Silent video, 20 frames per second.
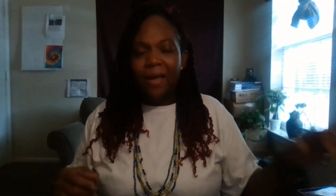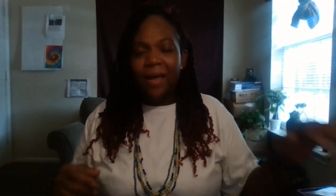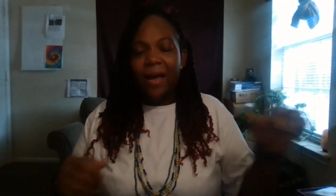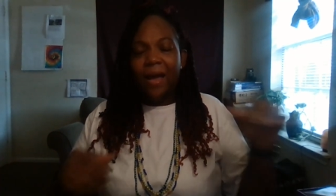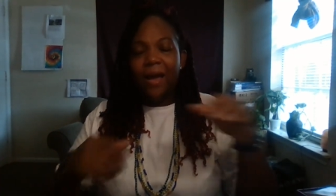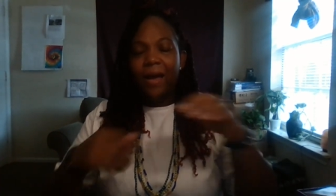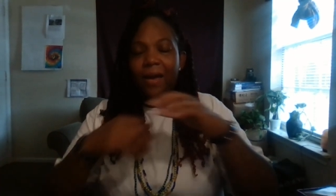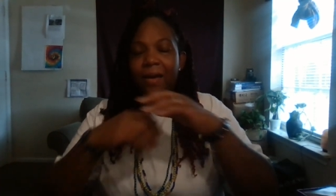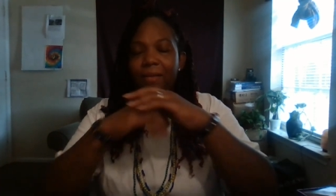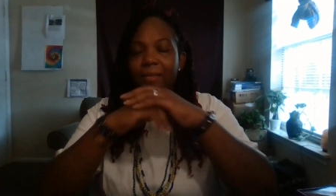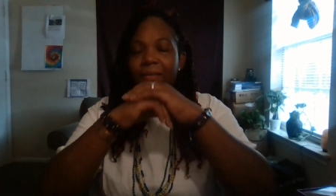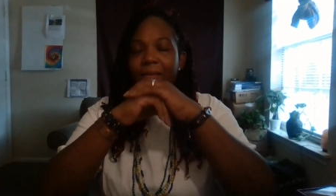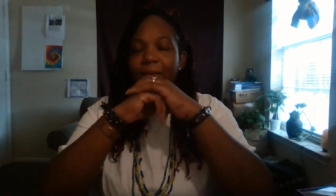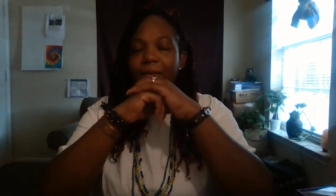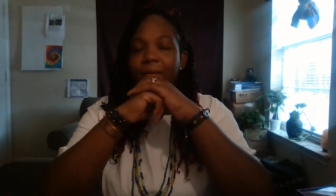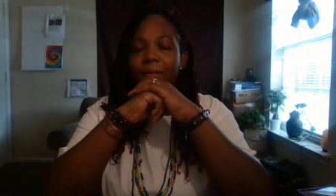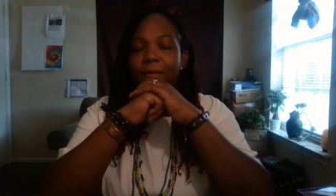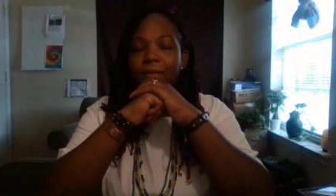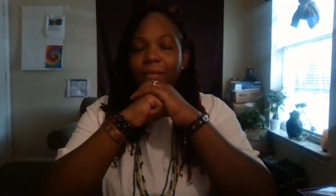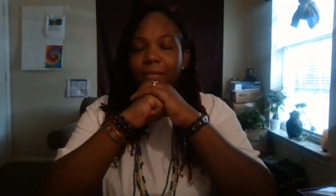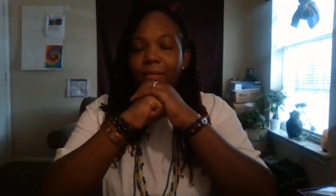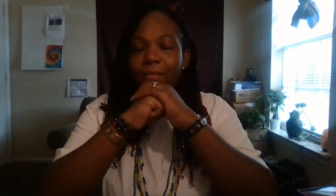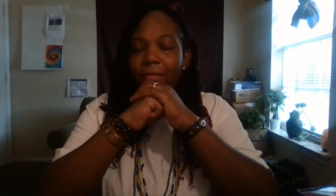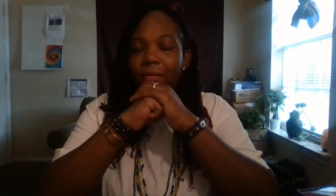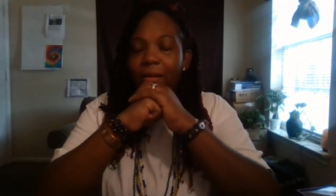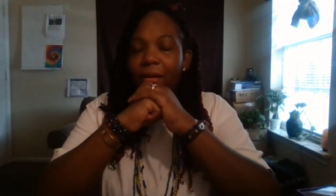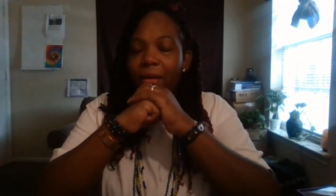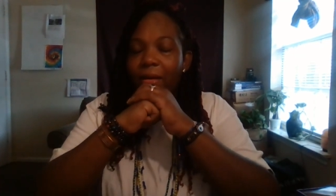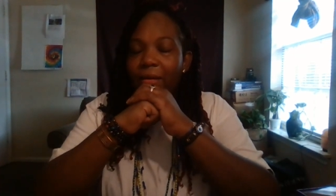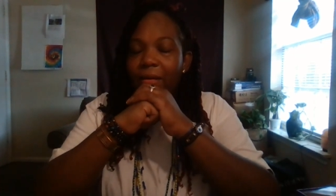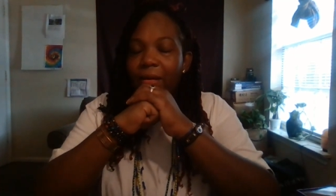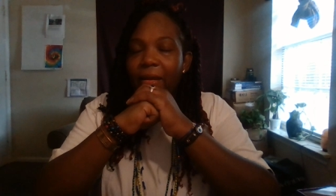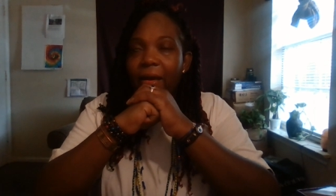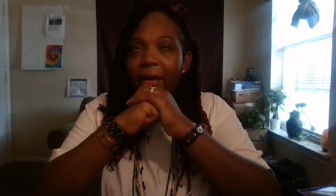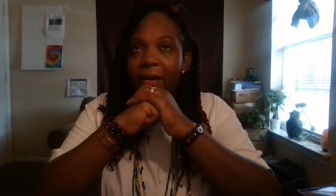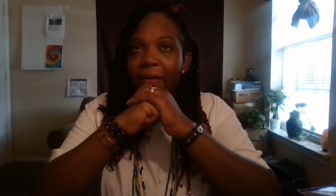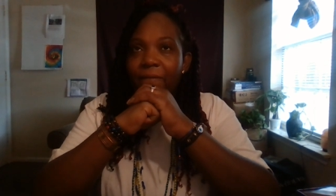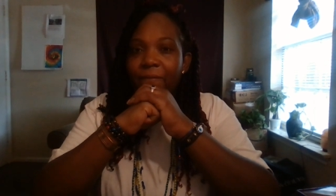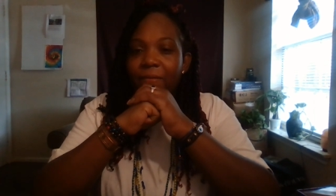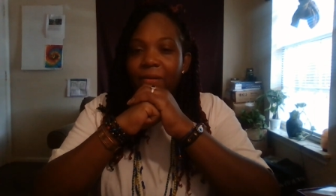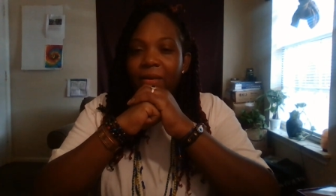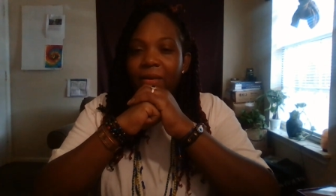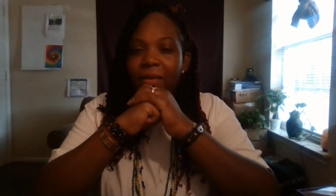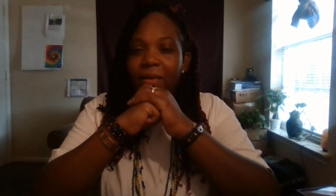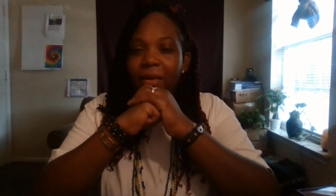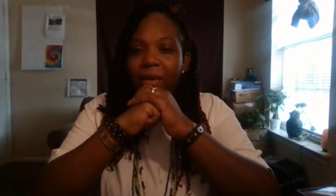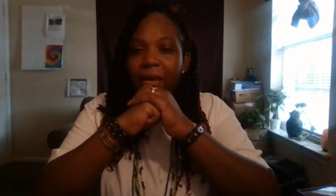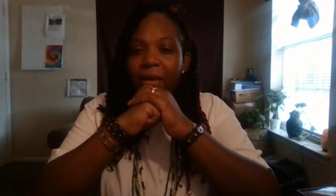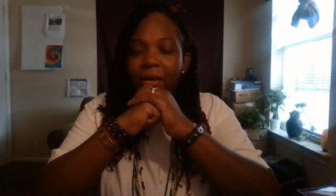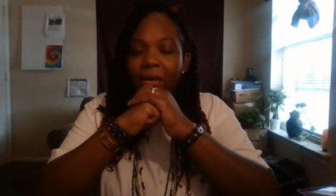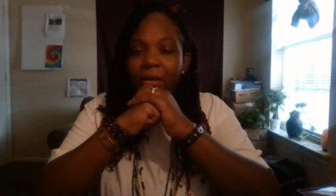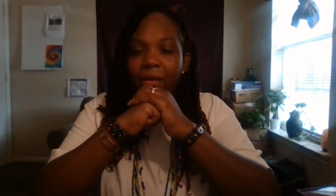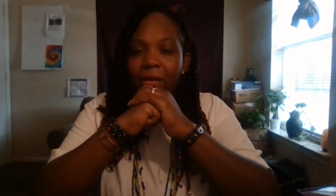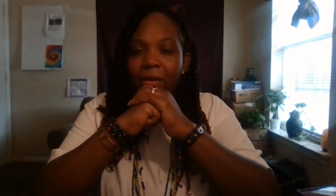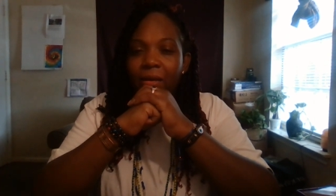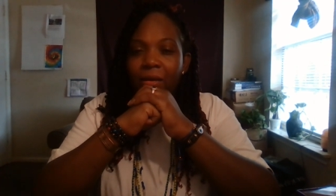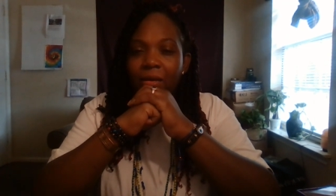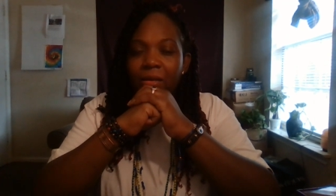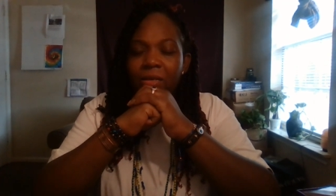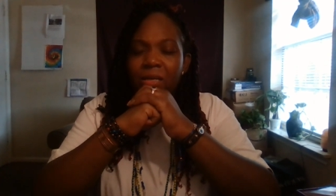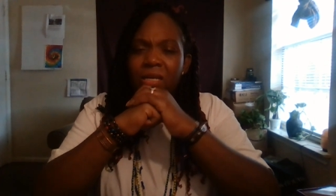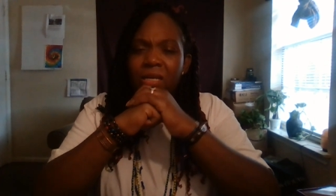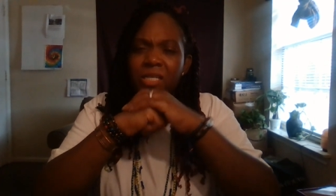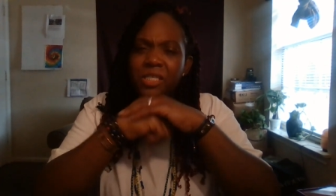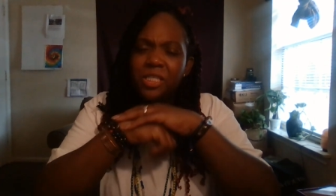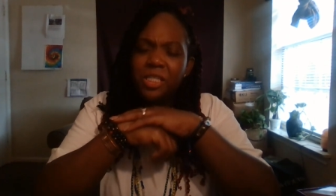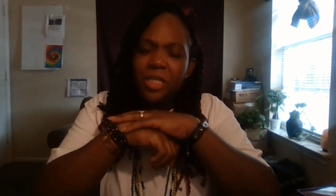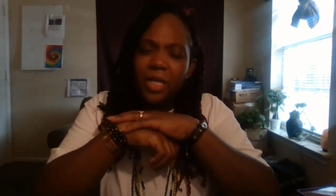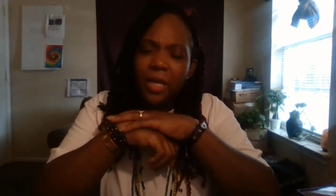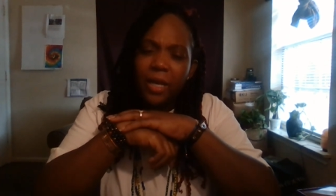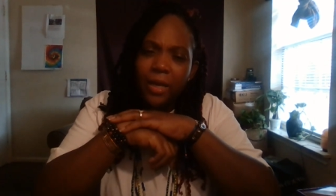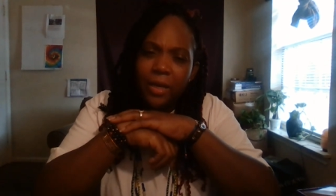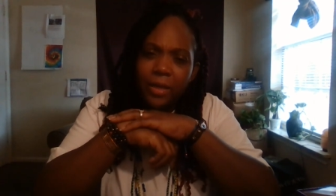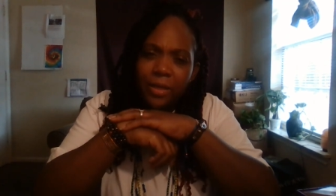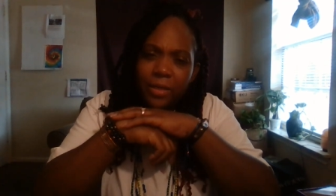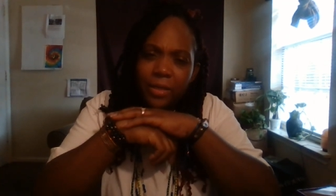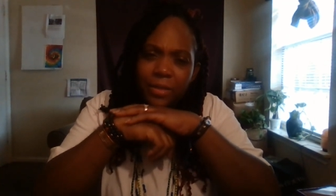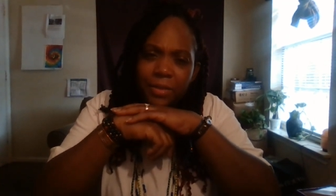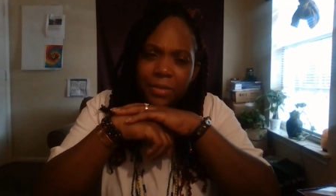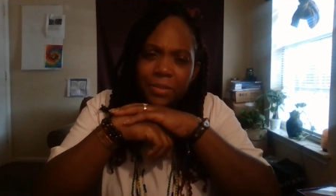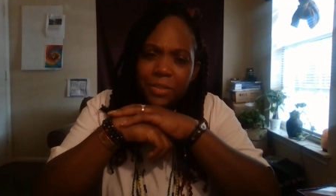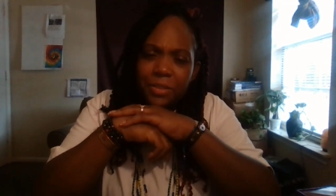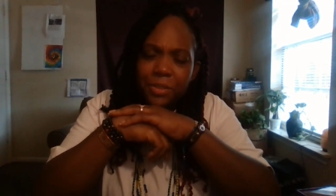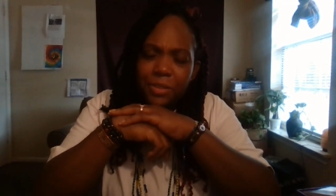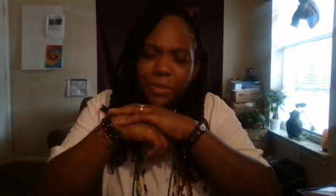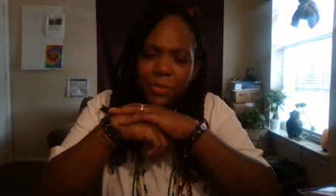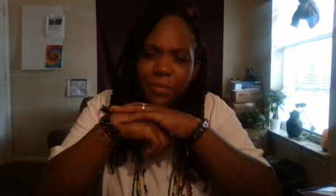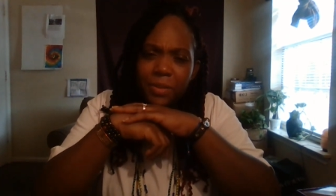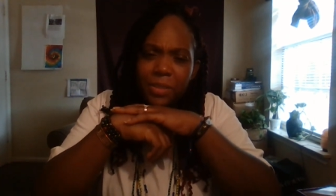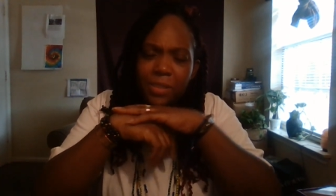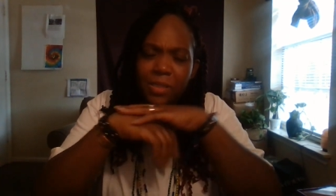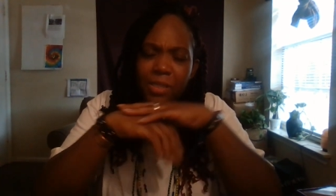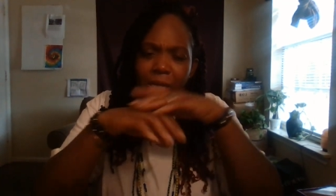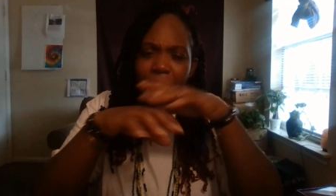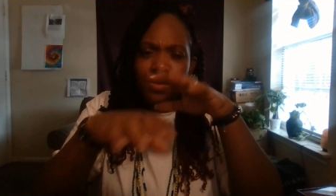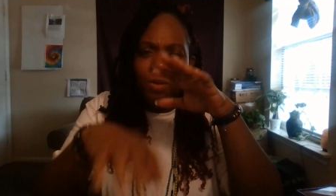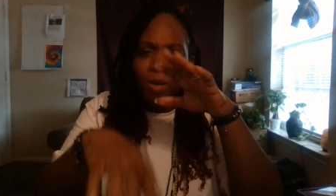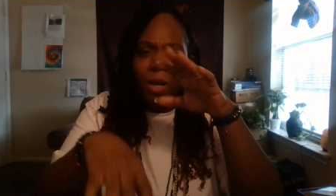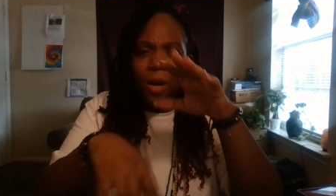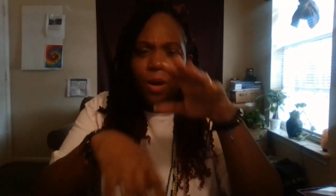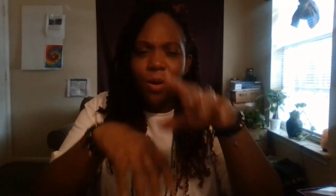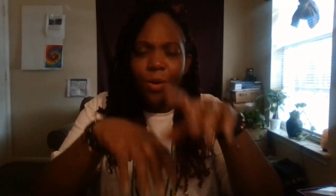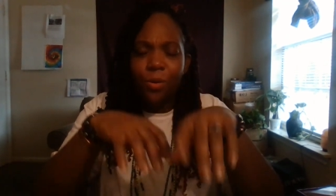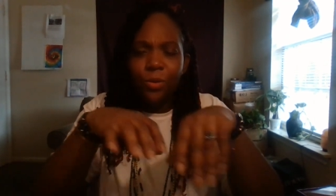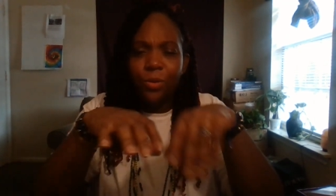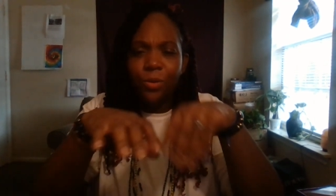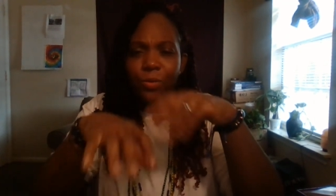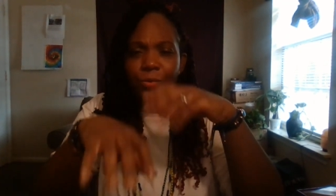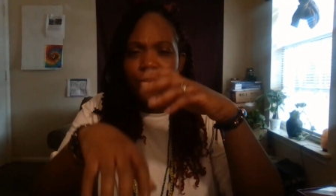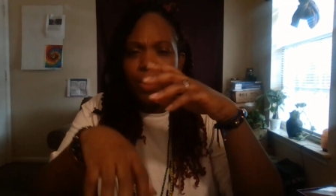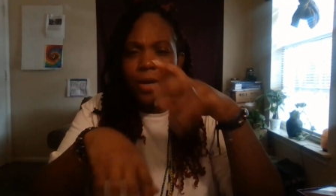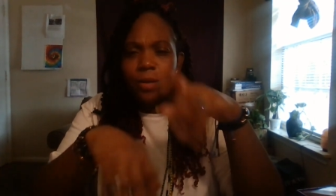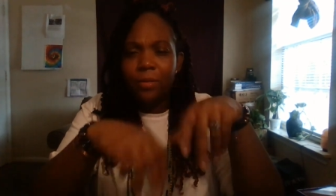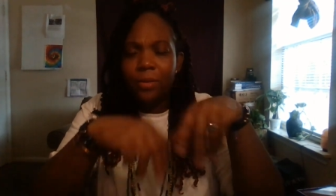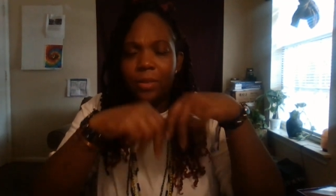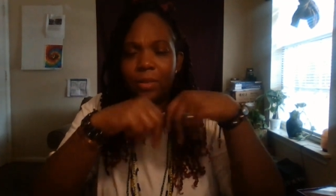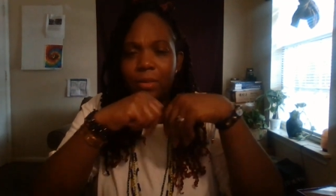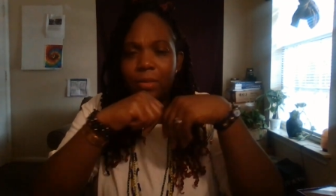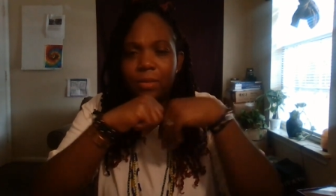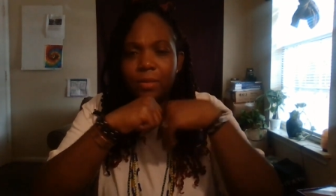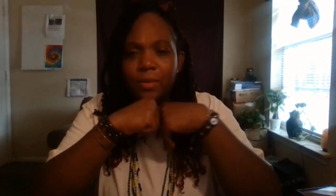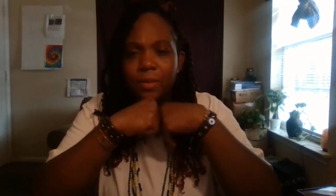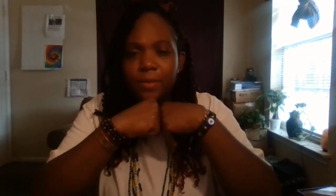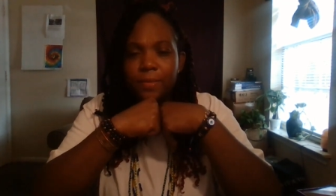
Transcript: I think navigating change, because that's what I heard throughout this.